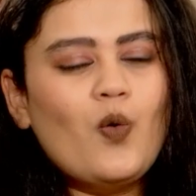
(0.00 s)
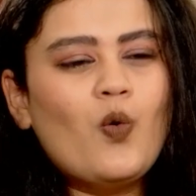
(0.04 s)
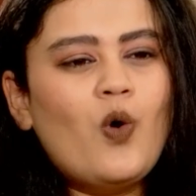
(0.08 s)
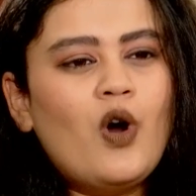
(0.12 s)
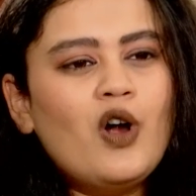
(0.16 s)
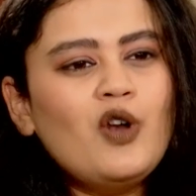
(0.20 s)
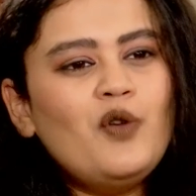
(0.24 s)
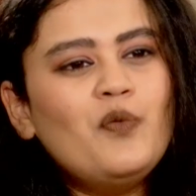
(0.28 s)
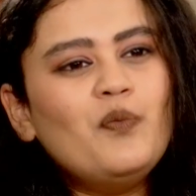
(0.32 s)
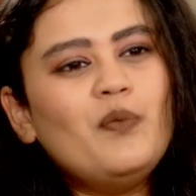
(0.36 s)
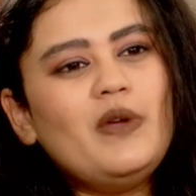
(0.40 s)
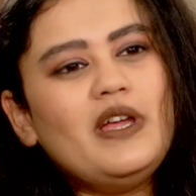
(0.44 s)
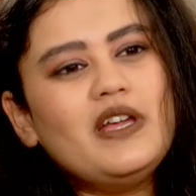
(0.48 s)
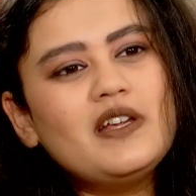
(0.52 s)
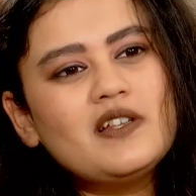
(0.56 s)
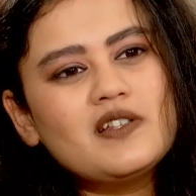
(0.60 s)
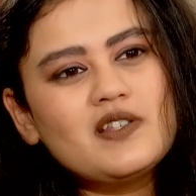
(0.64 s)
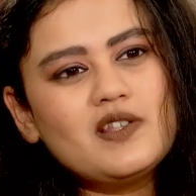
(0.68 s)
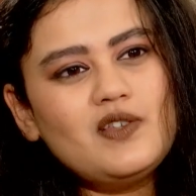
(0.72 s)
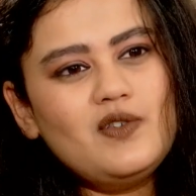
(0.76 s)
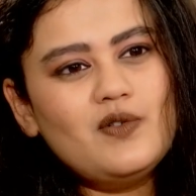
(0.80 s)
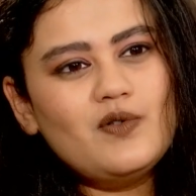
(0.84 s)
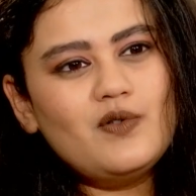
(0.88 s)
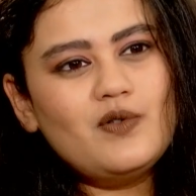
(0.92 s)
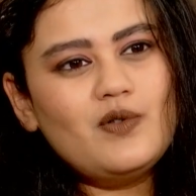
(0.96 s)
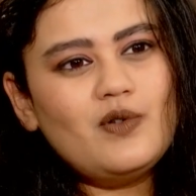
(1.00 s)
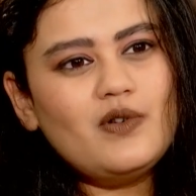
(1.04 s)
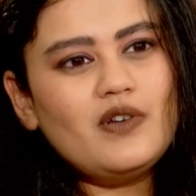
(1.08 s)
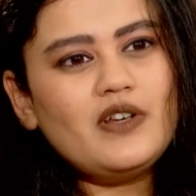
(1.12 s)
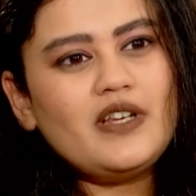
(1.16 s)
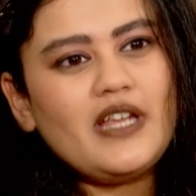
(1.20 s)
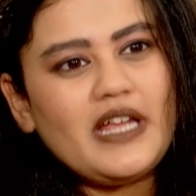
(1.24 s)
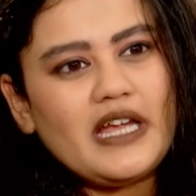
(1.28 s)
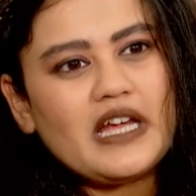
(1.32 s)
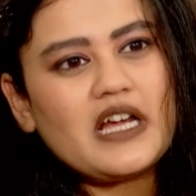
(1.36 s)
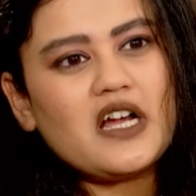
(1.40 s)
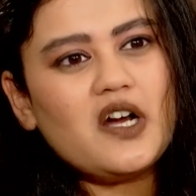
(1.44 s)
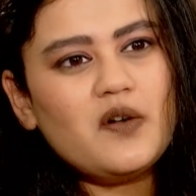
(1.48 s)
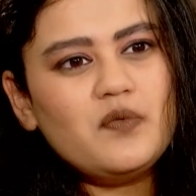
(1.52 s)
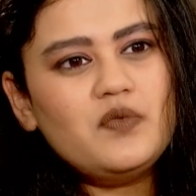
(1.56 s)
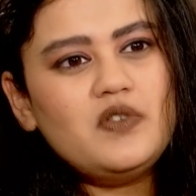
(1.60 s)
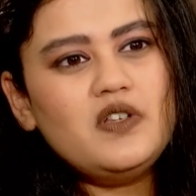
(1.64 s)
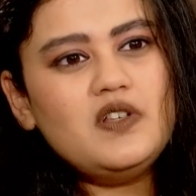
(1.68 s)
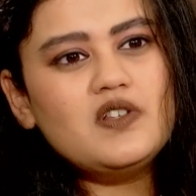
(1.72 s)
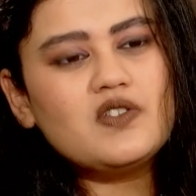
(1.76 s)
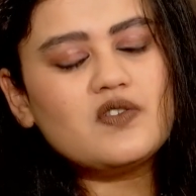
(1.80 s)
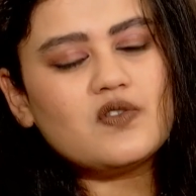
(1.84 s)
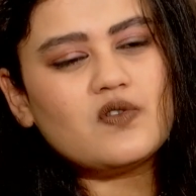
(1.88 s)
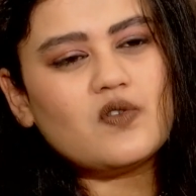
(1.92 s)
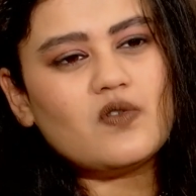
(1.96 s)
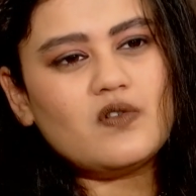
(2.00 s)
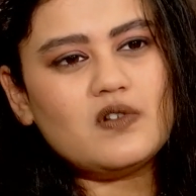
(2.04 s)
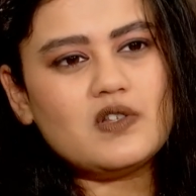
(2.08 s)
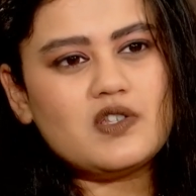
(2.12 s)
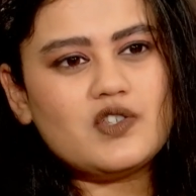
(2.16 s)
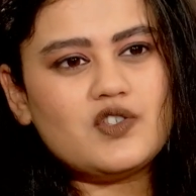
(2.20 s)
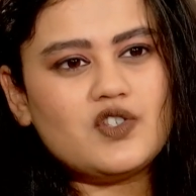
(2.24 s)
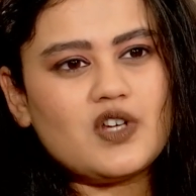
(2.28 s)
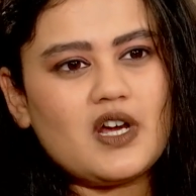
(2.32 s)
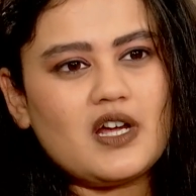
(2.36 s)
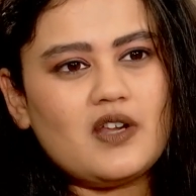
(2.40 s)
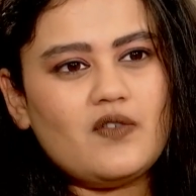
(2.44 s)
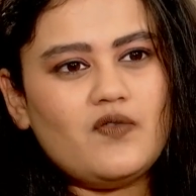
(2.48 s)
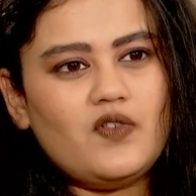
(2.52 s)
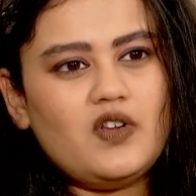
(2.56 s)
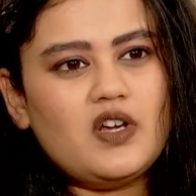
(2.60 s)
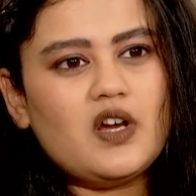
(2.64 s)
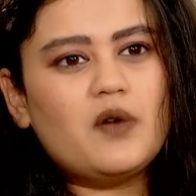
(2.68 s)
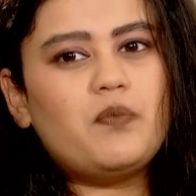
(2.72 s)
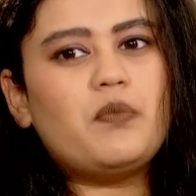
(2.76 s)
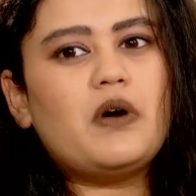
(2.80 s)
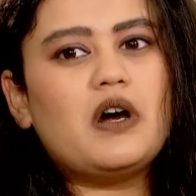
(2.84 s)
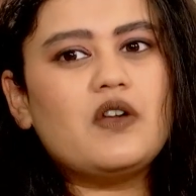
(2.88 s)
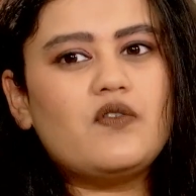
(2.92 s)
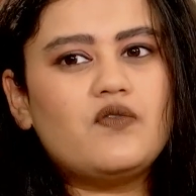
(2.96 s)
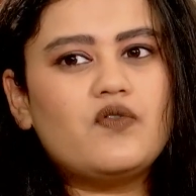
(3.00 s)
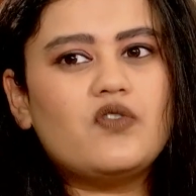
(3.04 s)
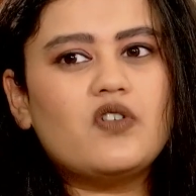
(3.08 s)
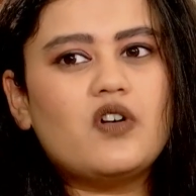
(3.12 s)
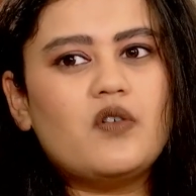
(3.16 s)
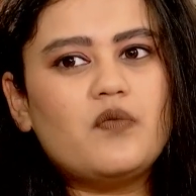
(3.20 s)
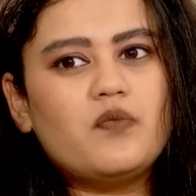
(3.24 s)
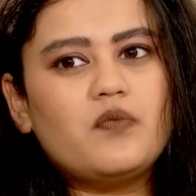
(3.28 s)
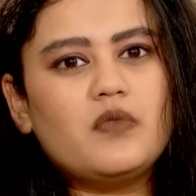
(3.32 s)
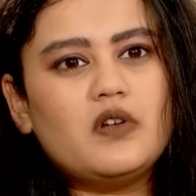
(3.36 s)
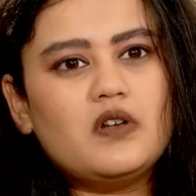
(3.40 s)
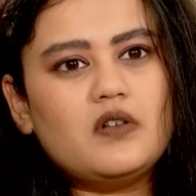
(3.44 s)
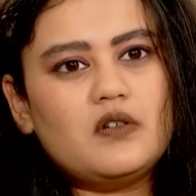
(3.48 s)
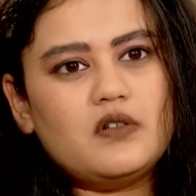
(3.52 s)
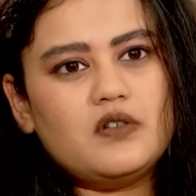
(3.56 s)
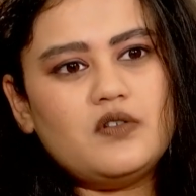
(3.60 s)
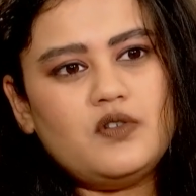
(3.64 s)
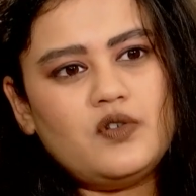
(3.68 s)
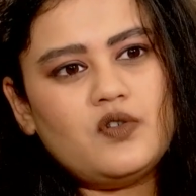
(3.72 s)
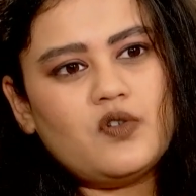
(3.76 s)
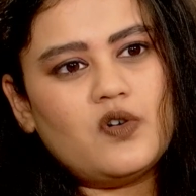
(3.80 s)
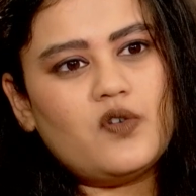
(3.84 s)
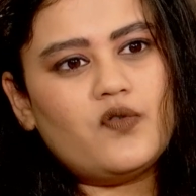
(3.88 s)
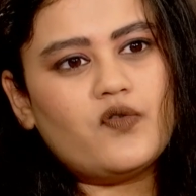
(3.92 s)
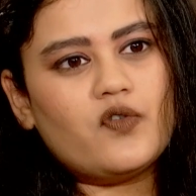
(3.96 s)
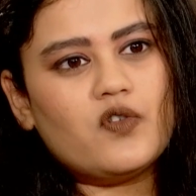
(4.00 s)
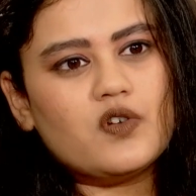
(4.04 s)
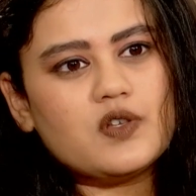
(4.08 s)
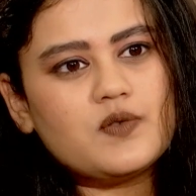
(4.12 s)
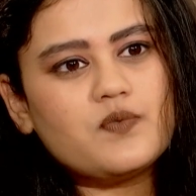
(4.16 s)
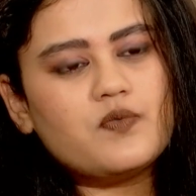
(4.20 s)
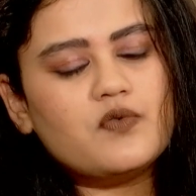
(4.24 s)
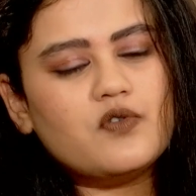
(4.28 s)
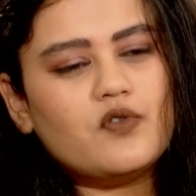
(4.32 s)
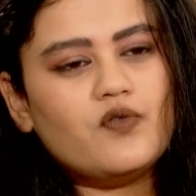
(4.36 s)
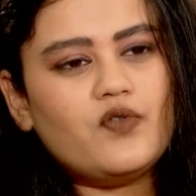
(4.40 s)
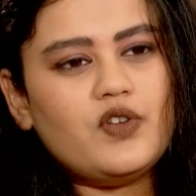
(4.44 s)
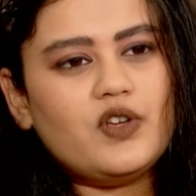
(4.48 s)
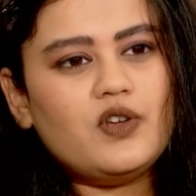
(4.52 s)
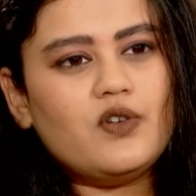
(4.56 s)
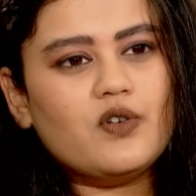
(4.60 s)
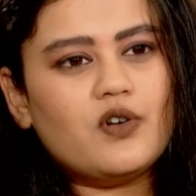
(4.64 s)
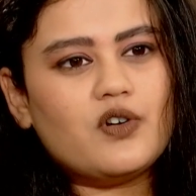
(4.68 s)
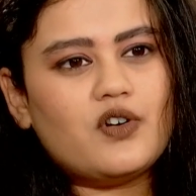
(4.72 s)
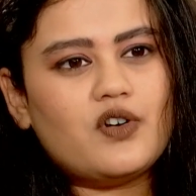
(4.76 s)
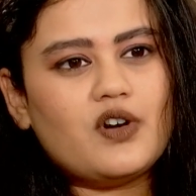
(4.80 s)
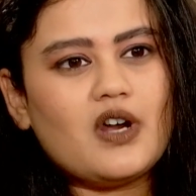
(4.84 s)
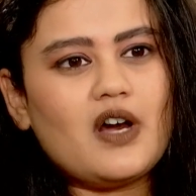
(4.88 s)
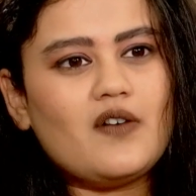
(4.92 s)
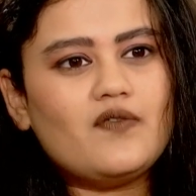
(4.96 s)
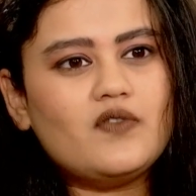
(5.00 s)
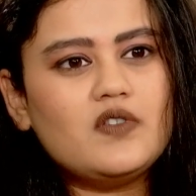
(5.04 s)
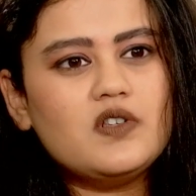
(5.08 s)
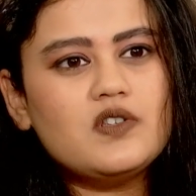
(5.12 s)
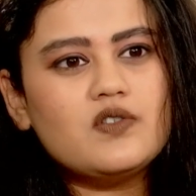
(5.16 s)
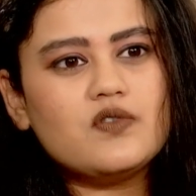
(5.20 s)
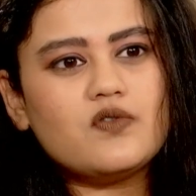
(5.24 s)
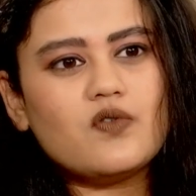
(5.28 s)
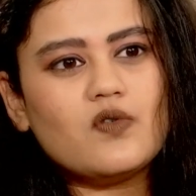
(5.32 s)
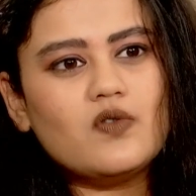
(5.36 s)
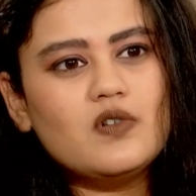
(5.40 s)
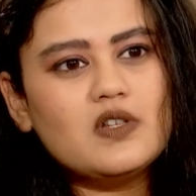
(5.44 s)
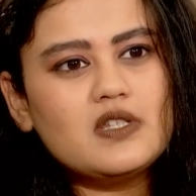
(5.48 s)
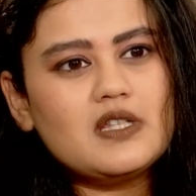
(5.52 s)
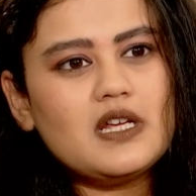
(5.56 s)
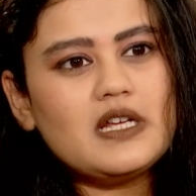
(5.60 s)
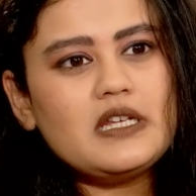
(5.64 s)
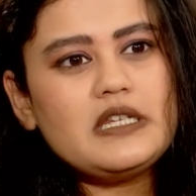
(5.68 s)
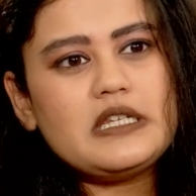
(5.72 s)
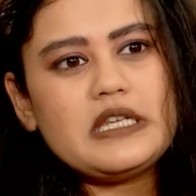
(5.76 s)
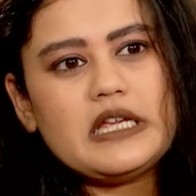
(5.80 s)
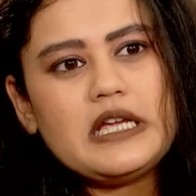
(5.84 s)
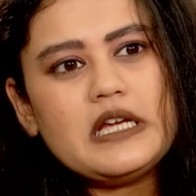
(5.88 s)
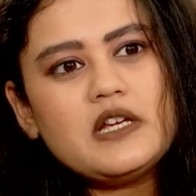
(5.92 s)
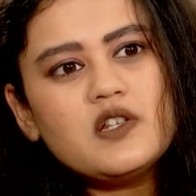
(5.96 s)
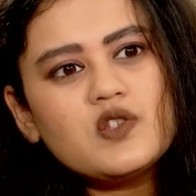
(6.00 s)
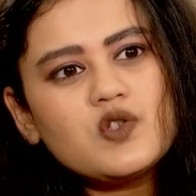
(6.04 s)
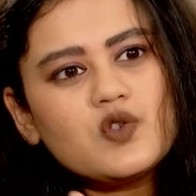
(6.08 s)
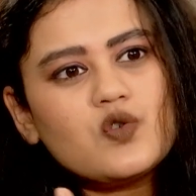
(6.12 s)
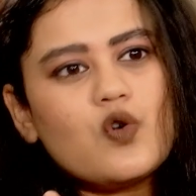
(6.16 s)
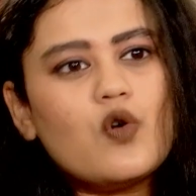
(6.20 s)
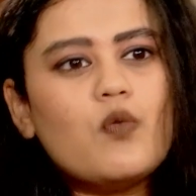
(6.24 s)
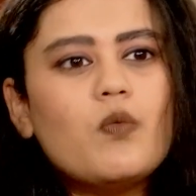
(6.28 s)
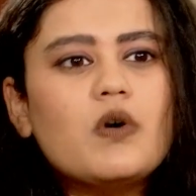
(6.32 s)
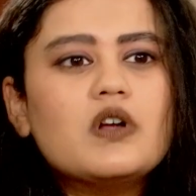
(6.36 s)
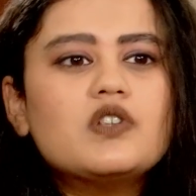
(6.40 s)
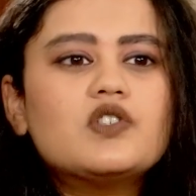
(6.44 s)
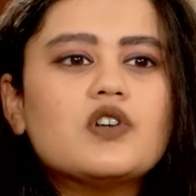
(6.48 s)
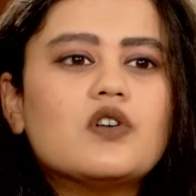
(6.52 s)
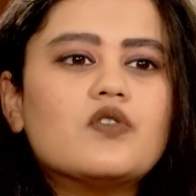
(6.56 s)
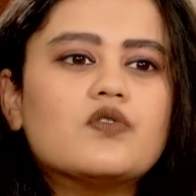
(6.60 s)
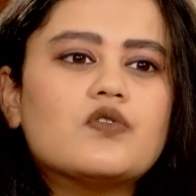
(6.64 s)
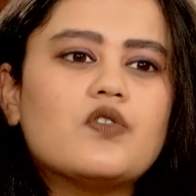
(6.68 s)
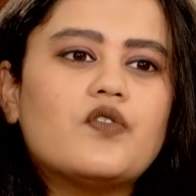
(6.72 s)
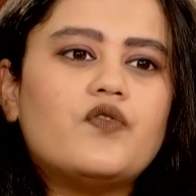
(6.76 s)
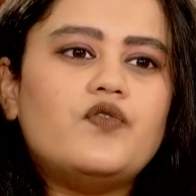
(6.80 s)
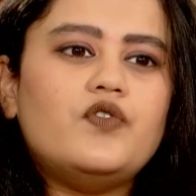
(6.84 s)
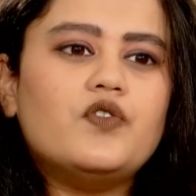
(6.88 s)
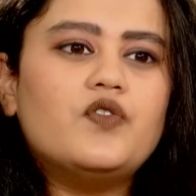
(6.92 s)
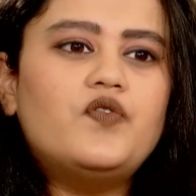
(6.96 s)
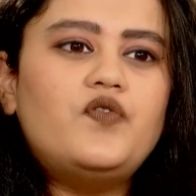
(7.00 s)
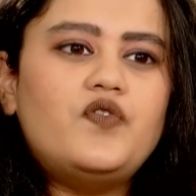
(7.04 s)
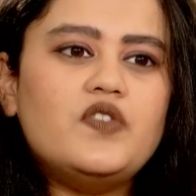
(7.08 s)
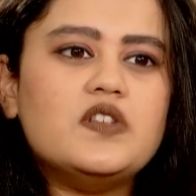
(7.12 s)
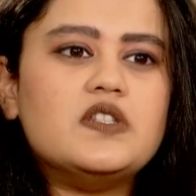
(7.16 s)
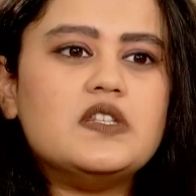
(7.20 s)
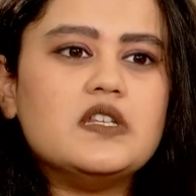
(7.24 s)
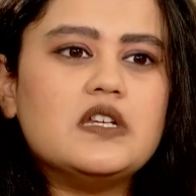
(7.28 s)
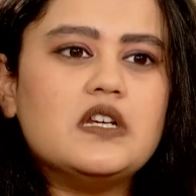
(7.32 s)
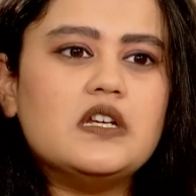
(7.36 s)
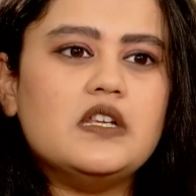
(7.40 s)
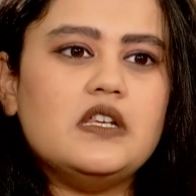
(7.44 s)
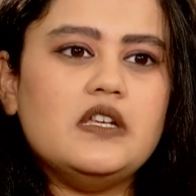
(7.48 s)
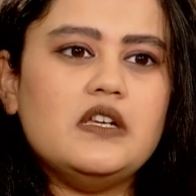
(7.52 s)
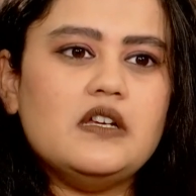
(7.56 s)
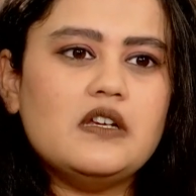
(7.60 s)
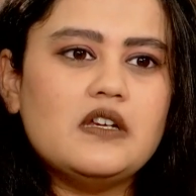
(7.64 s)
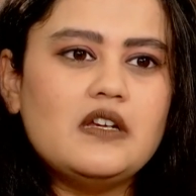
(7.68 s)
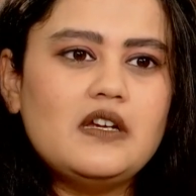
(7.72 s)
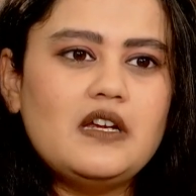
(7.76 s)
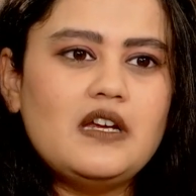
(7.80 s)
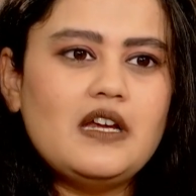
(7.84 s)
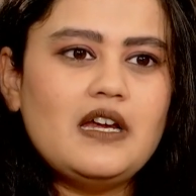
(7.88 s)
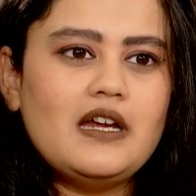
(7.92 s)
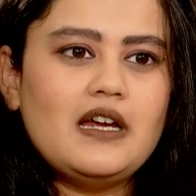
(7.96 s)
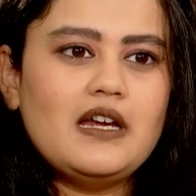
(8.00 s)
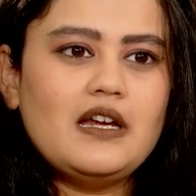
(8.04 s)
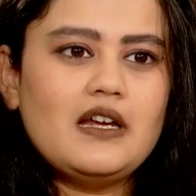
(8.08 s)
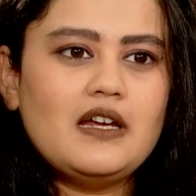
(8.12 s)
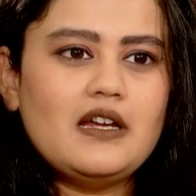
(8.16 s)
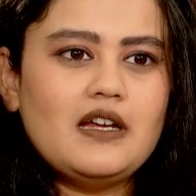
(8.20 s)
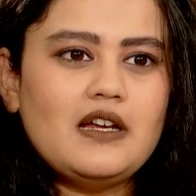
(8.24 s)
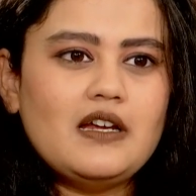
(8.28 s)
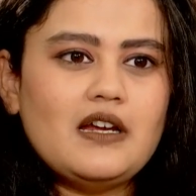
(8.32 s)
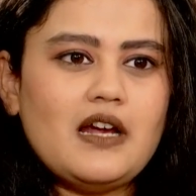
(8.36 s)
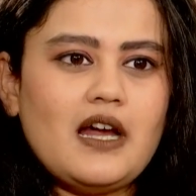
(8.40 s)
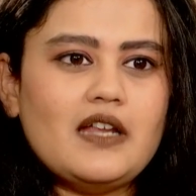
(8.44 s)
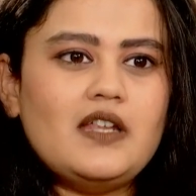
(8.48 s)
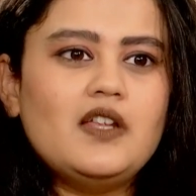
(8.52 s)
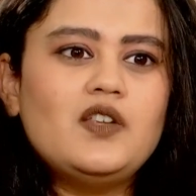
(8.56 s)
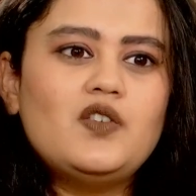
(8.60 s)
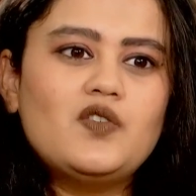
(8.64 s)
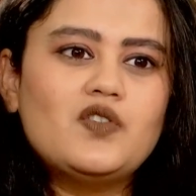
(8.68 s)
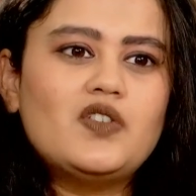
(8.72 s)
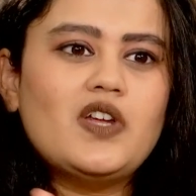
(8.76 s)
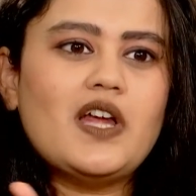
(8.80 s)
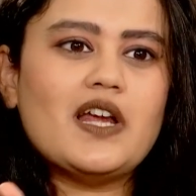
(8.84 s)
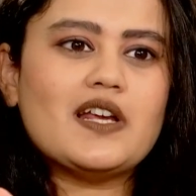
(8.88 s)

What makes you take up these roles, Janhvi, apart from, of course, proving your craft, these roles that take so much out of you physically? I think to the